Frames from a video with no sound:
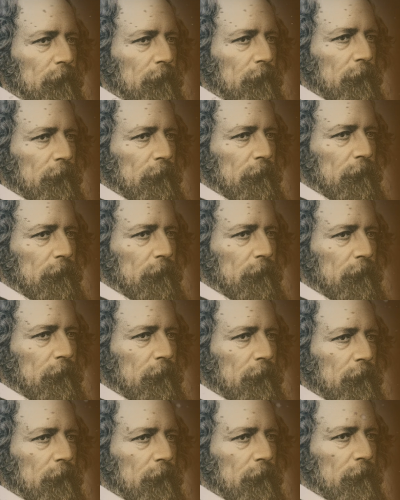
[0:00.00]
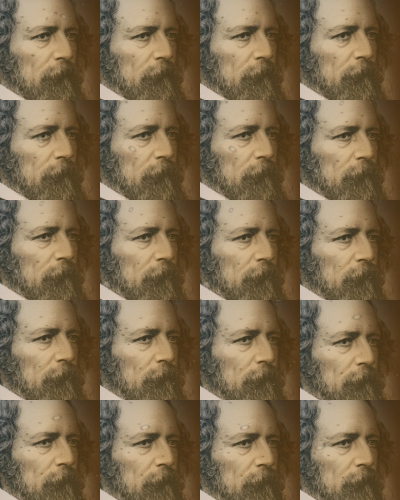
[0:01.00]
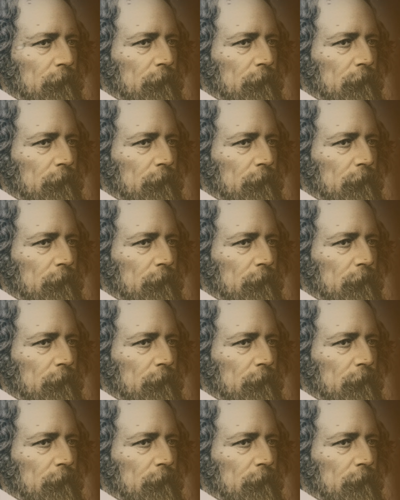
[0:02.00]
Nobody speaks.